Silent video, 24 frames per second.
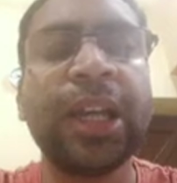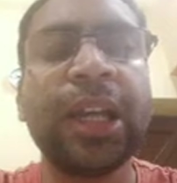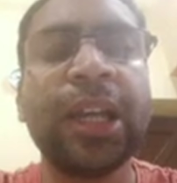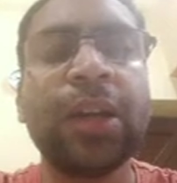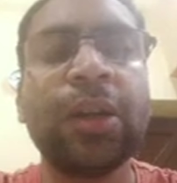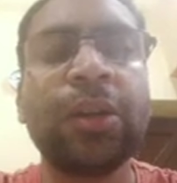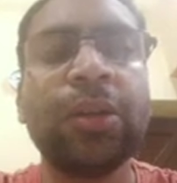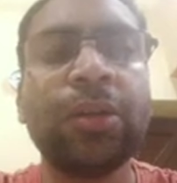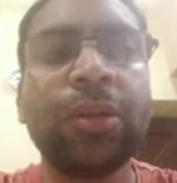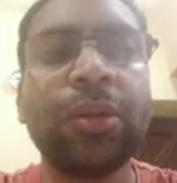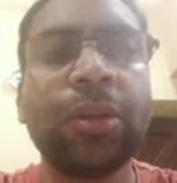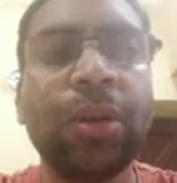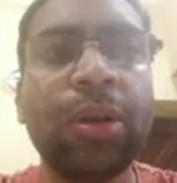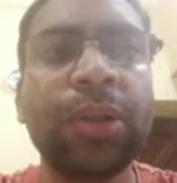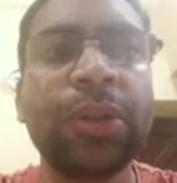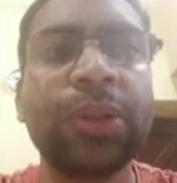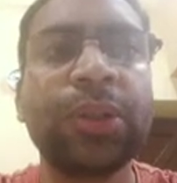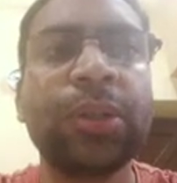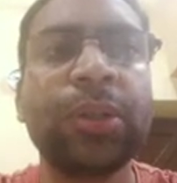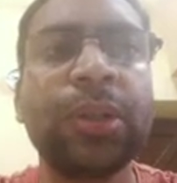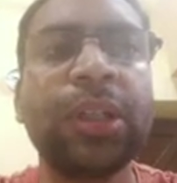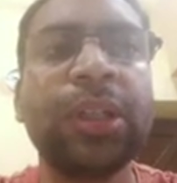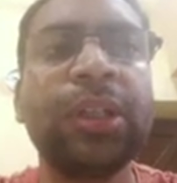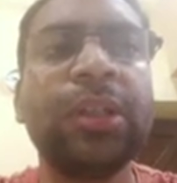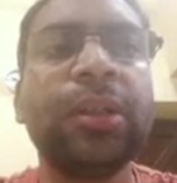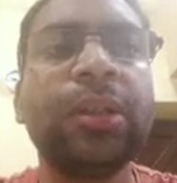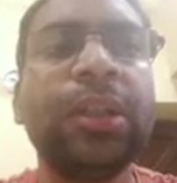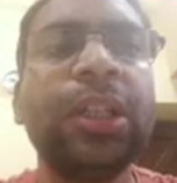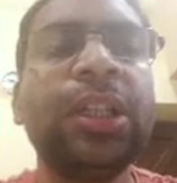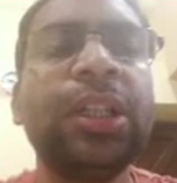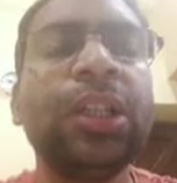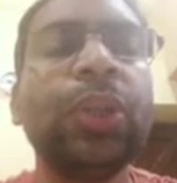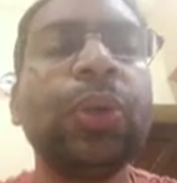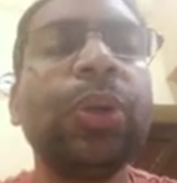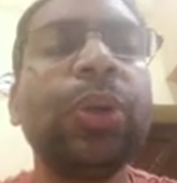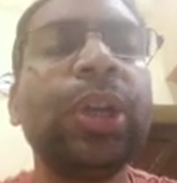not lost in
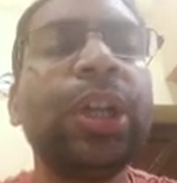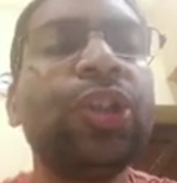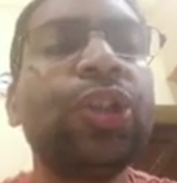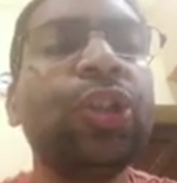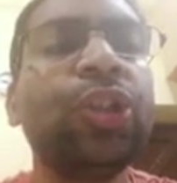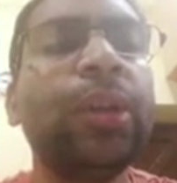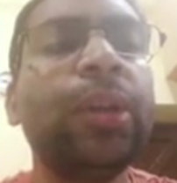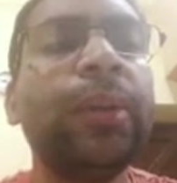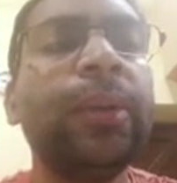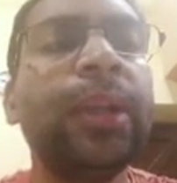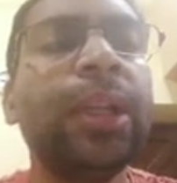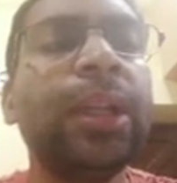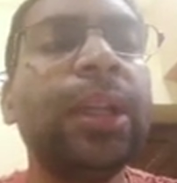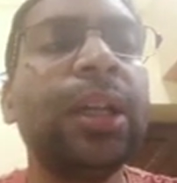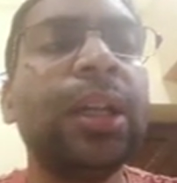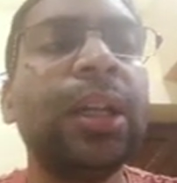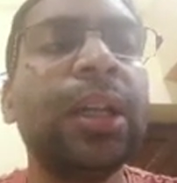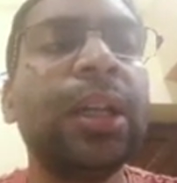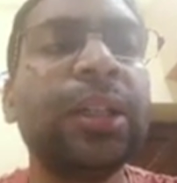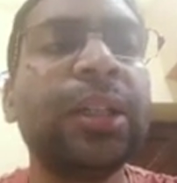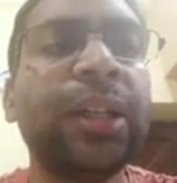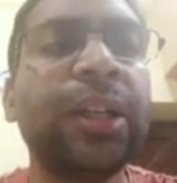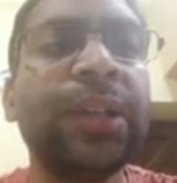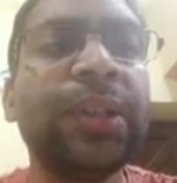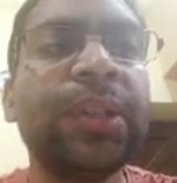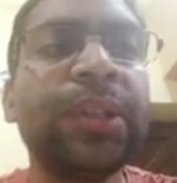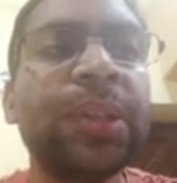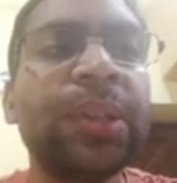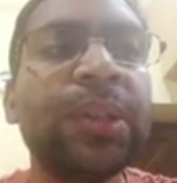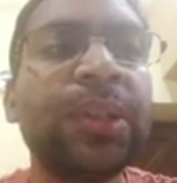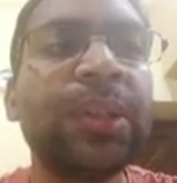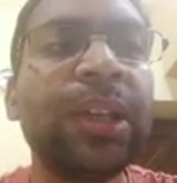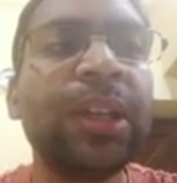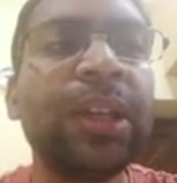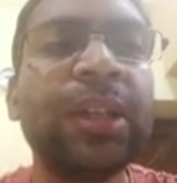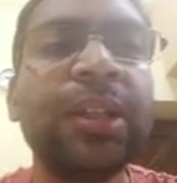the duration.
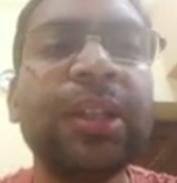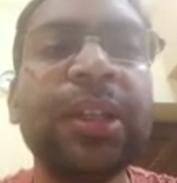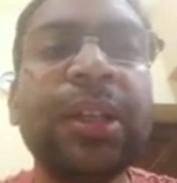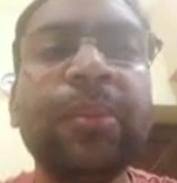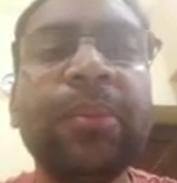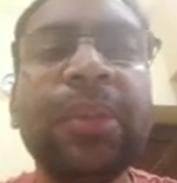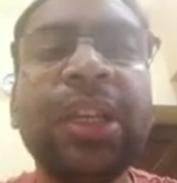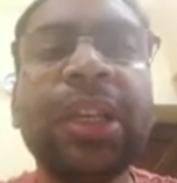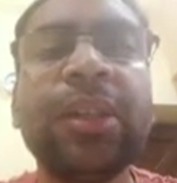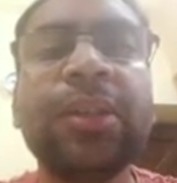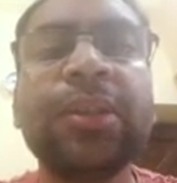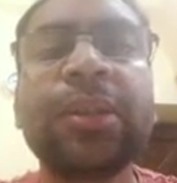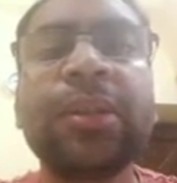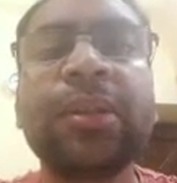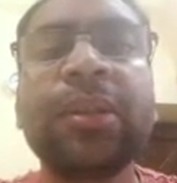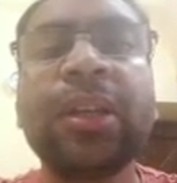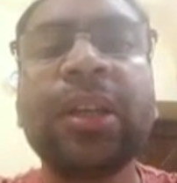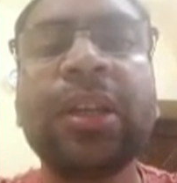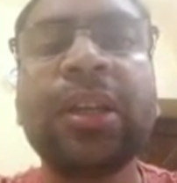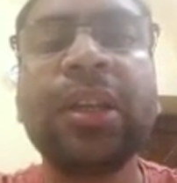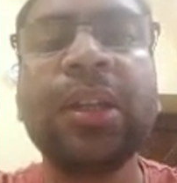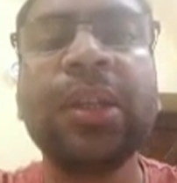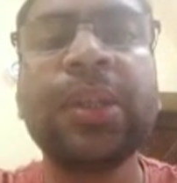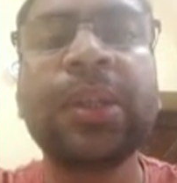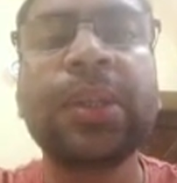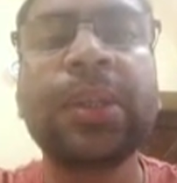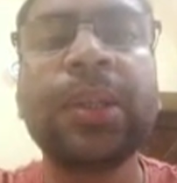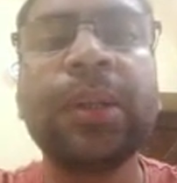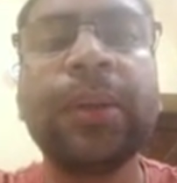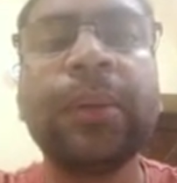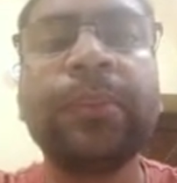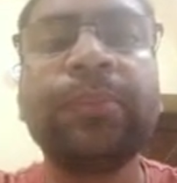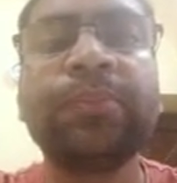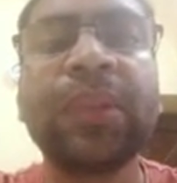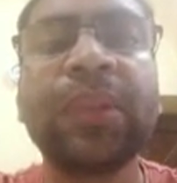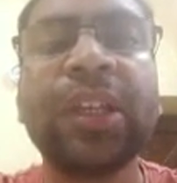Consistently means there is
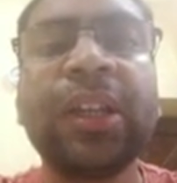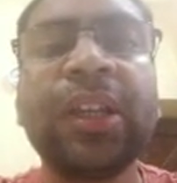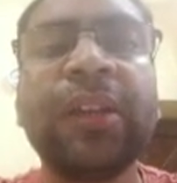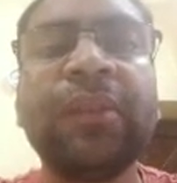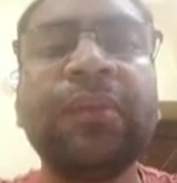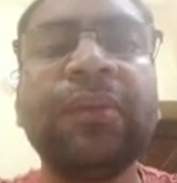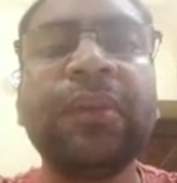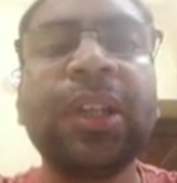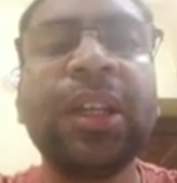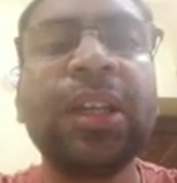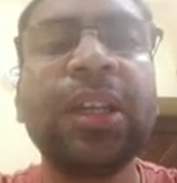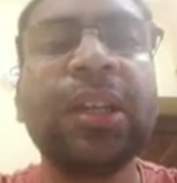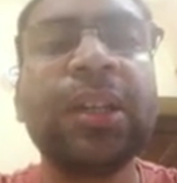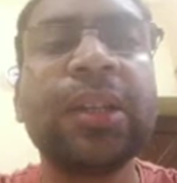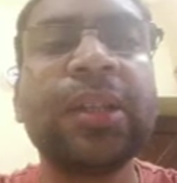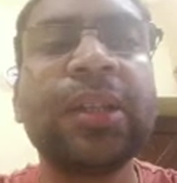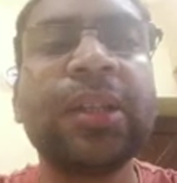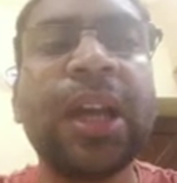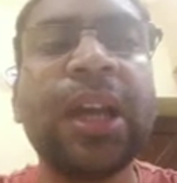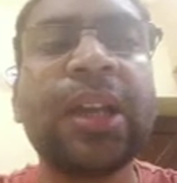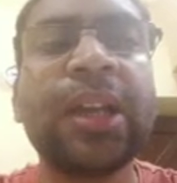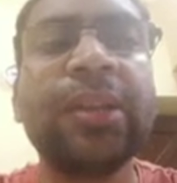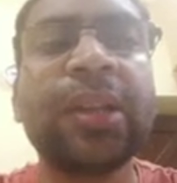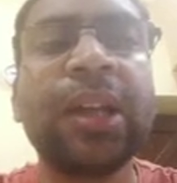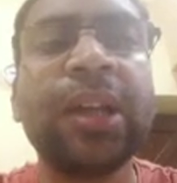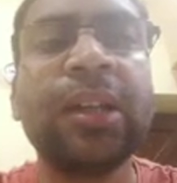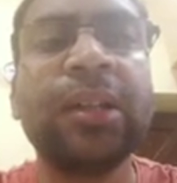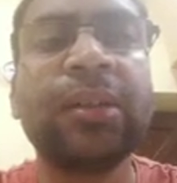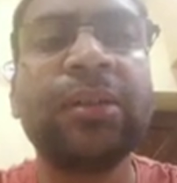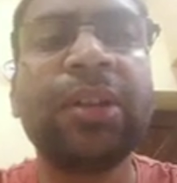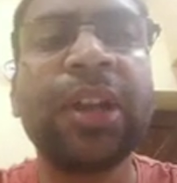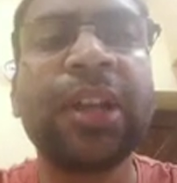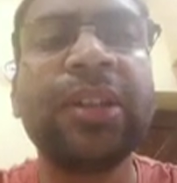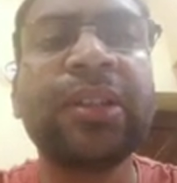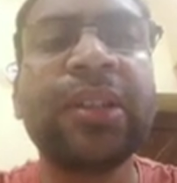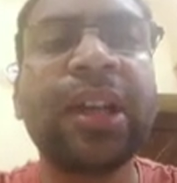a, if there is a
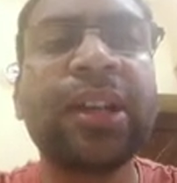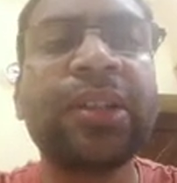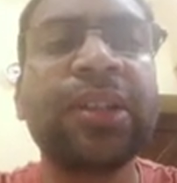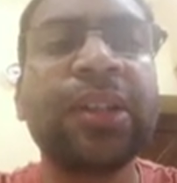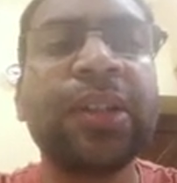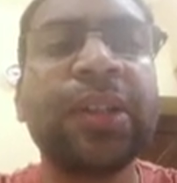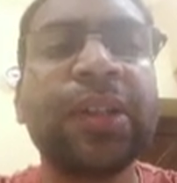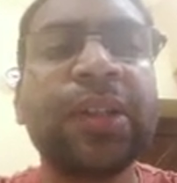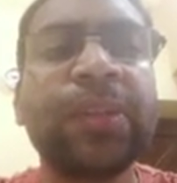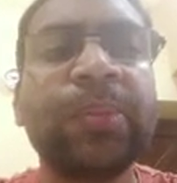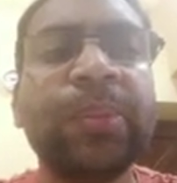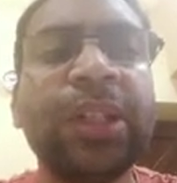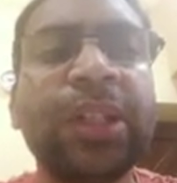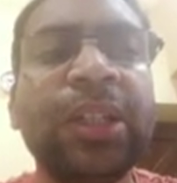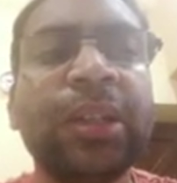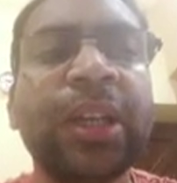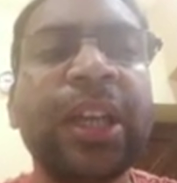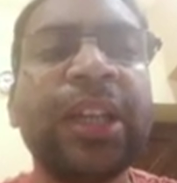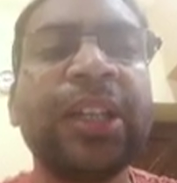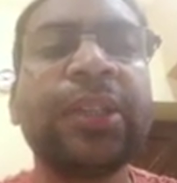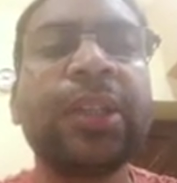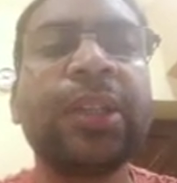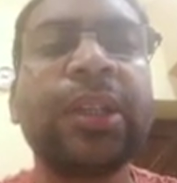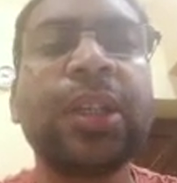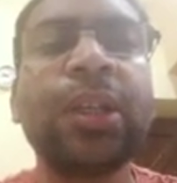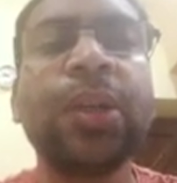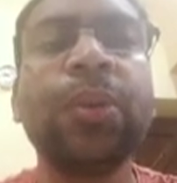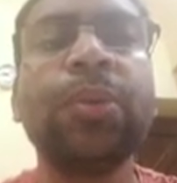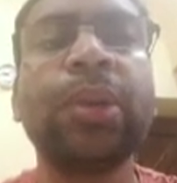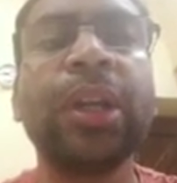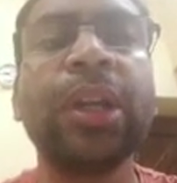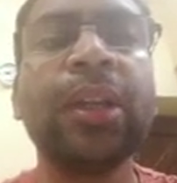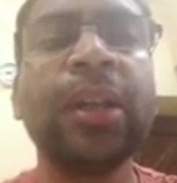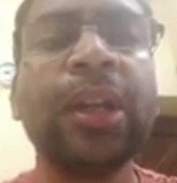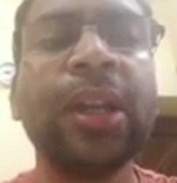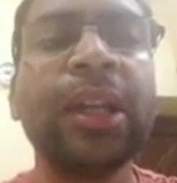transaction is being
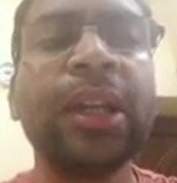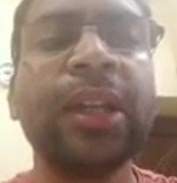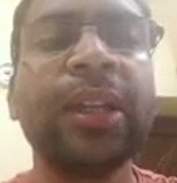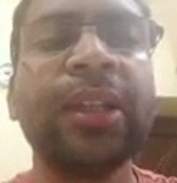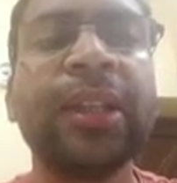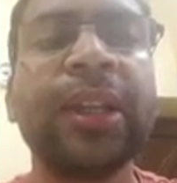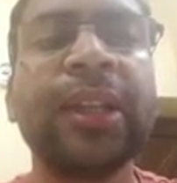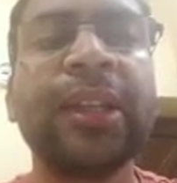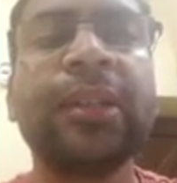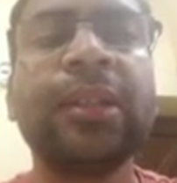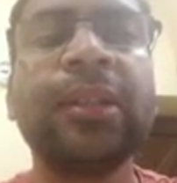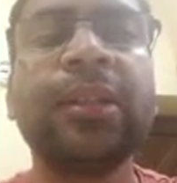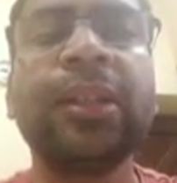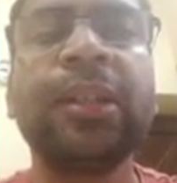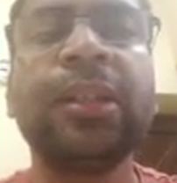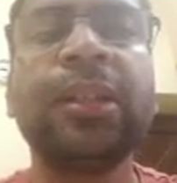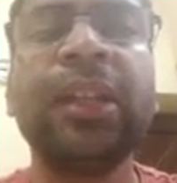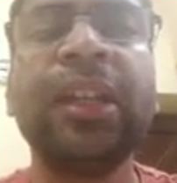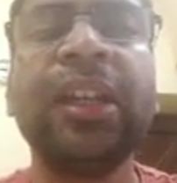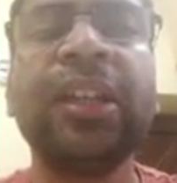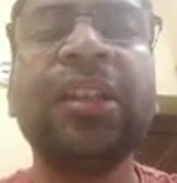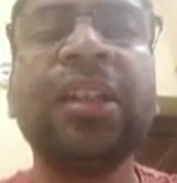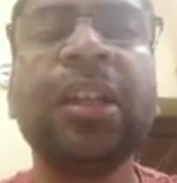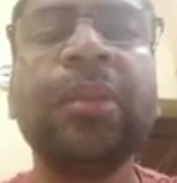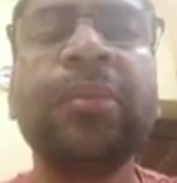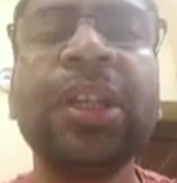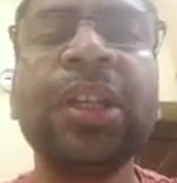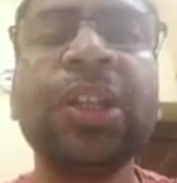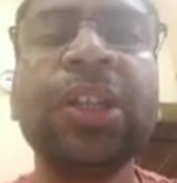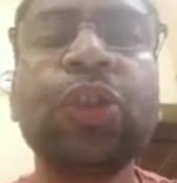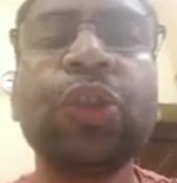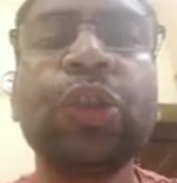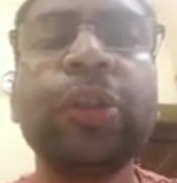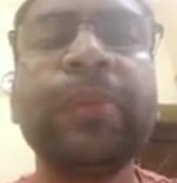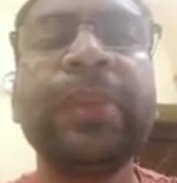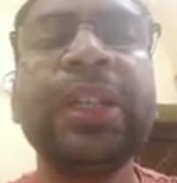executed, then the
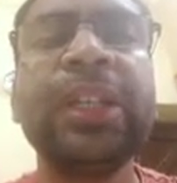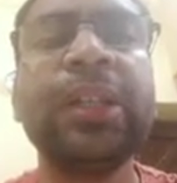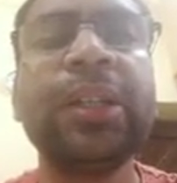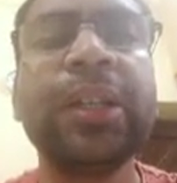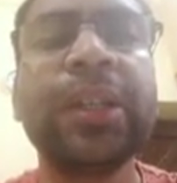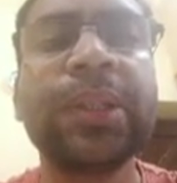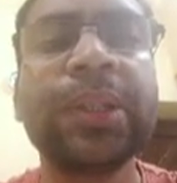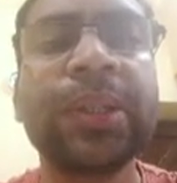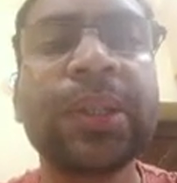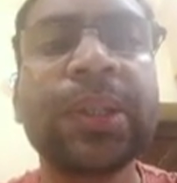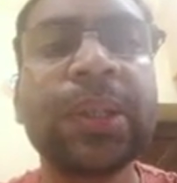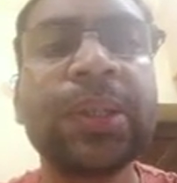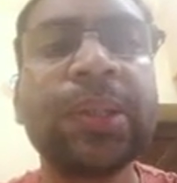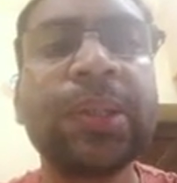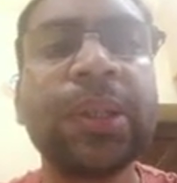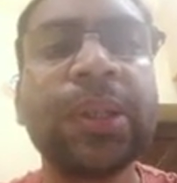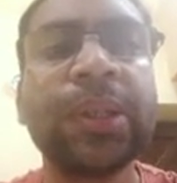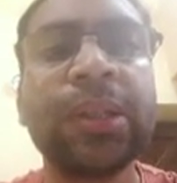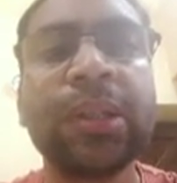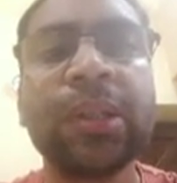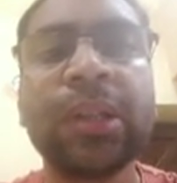database should be consistent